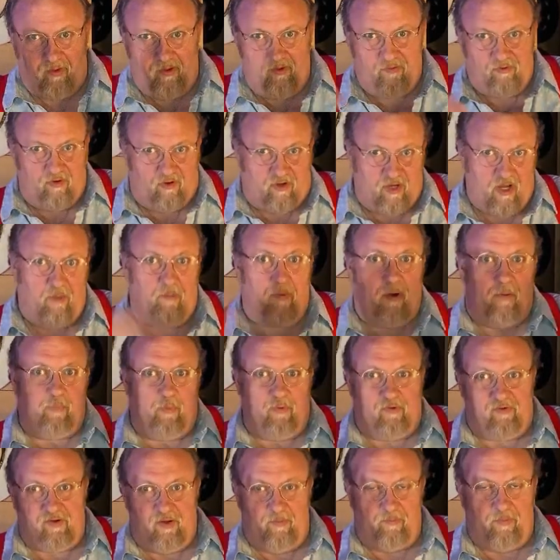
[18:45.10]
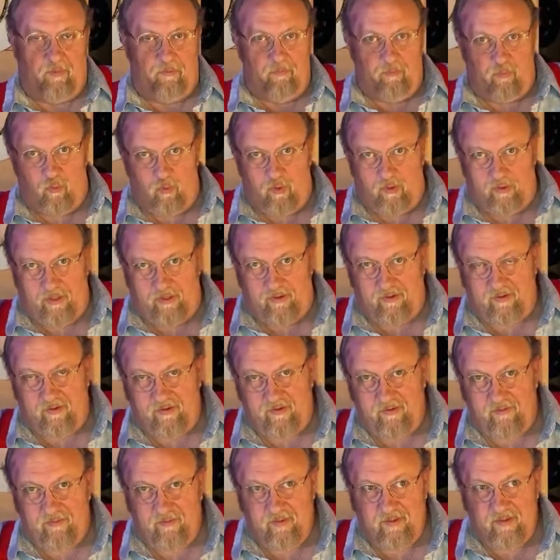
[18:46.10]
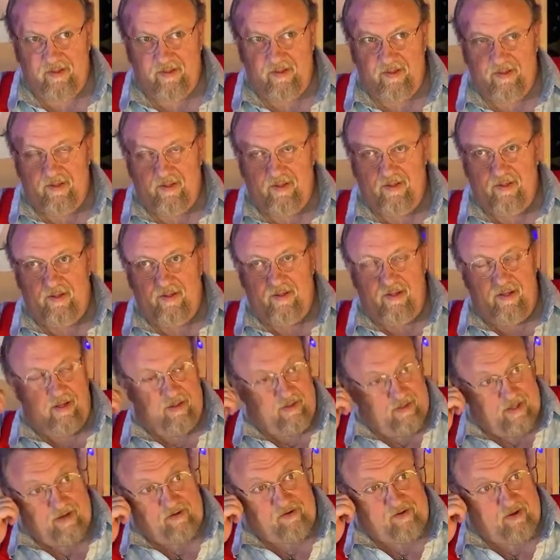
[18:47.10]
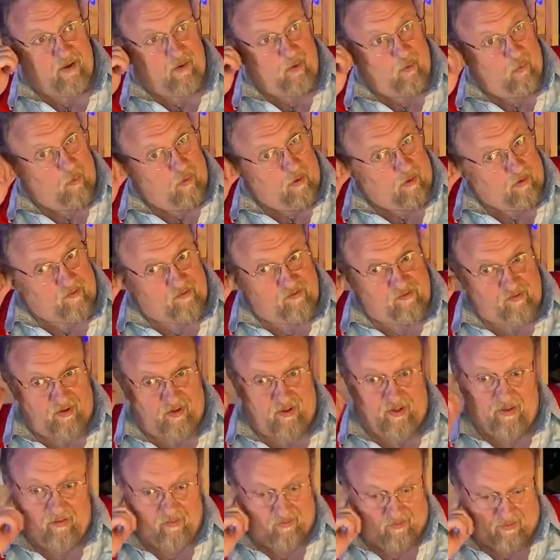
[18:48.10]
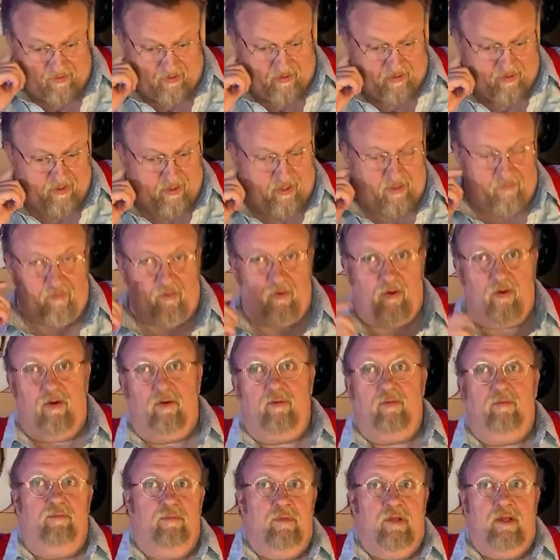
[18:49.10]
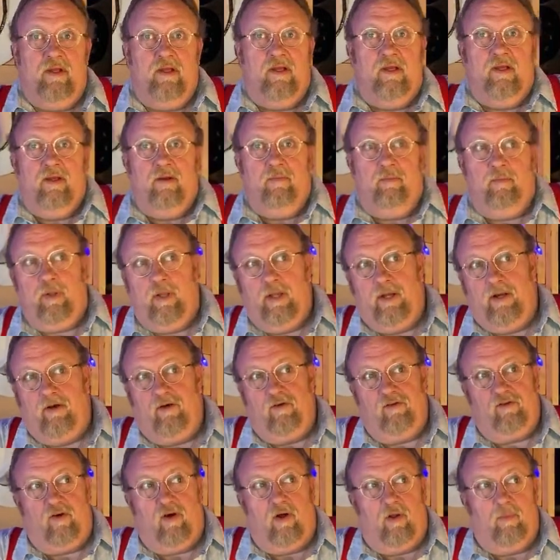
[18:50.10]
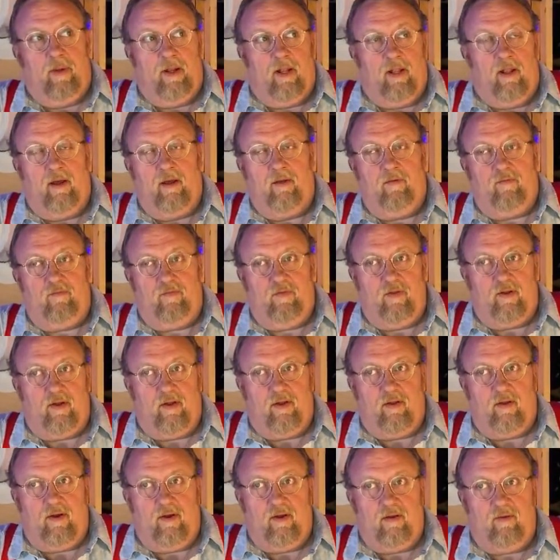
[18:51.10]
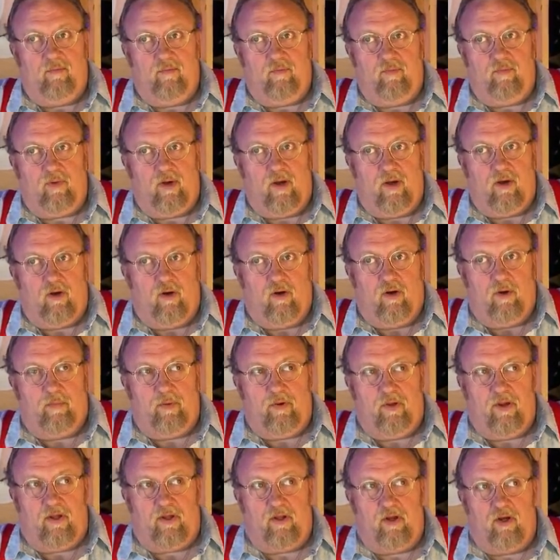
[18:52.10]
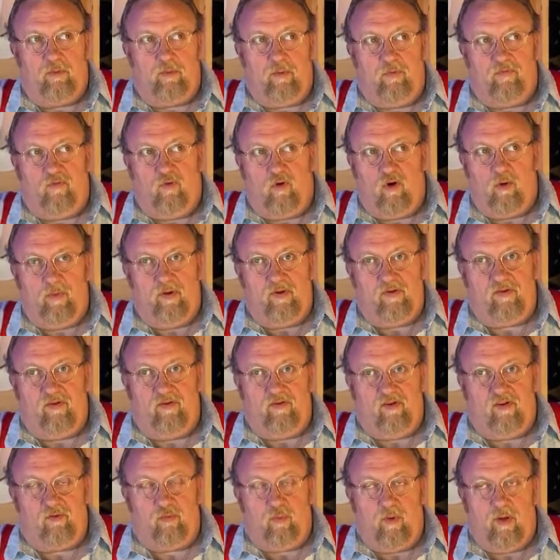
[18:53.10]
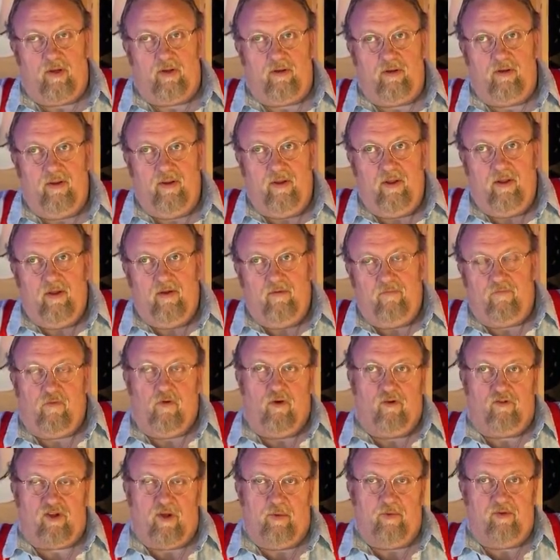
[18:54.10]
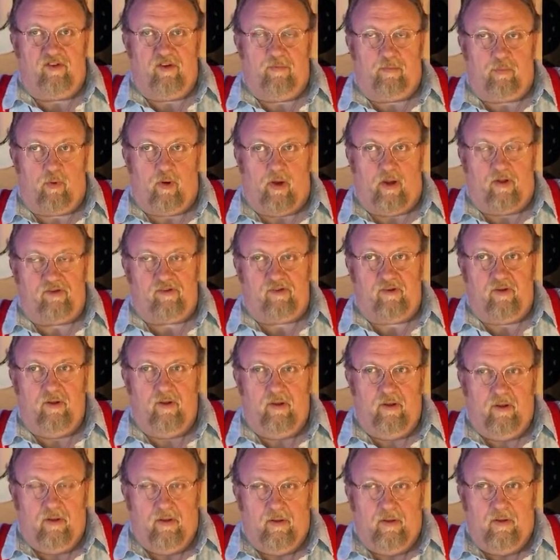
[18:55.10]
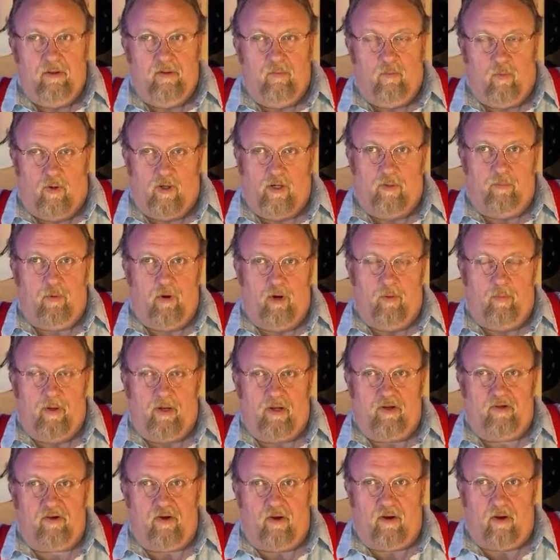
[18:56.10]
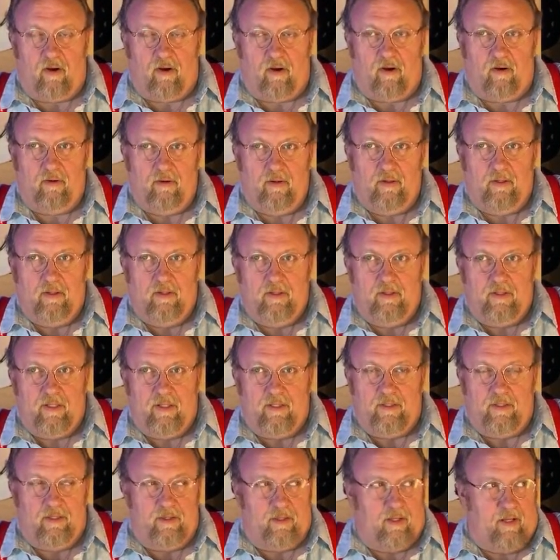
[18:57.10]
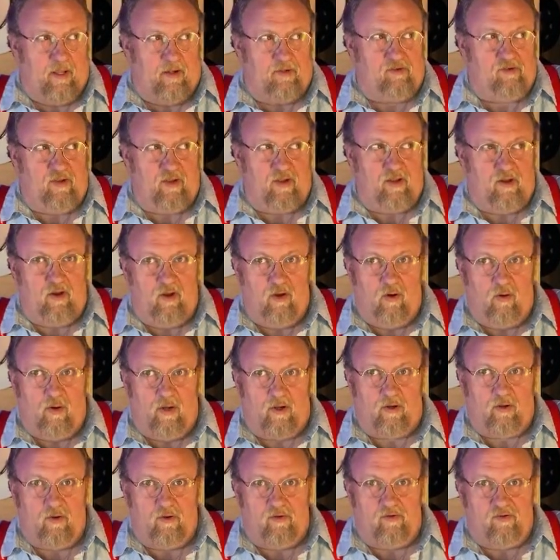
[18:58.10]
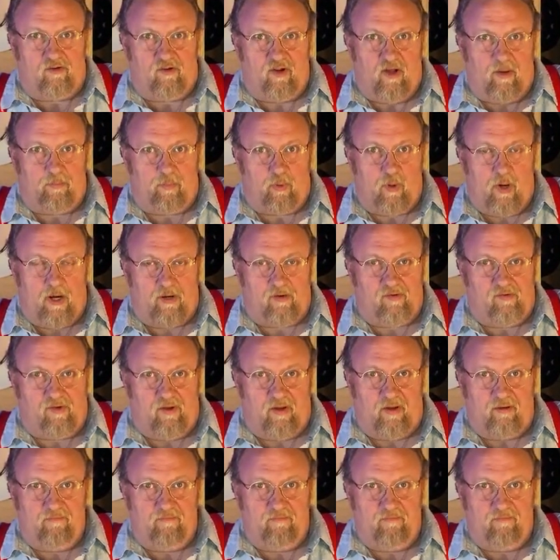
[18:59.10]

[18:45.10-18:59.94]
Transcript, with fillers: to come up with something brilliant. And that's how it works. I like I've heard players all my life that I, I, I heard a particular performance and just went, first I was depressed, wanted to burn my guitar, and then the next thing you know, I couldn't stop practicing